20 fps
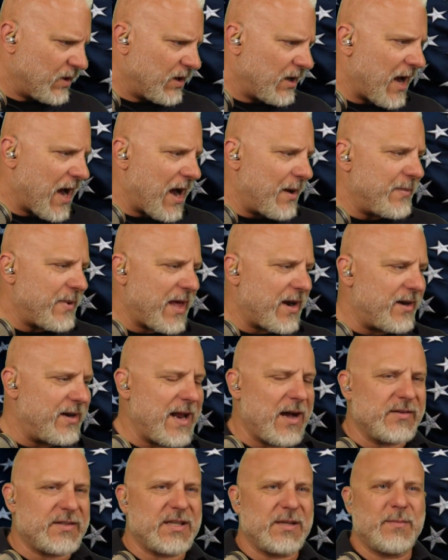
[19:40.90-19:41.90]
I'm not
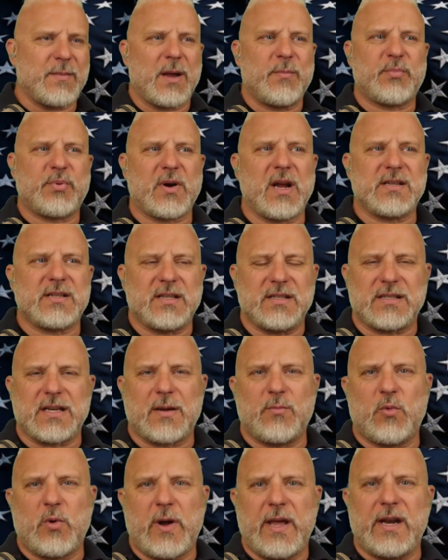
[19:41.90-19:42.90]
announcing my presence.
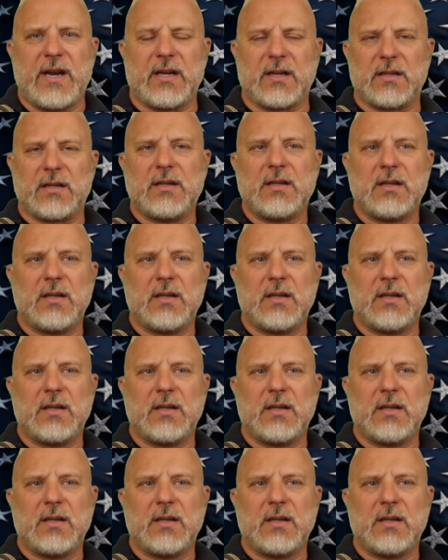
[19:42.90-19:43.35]
I'm waiting.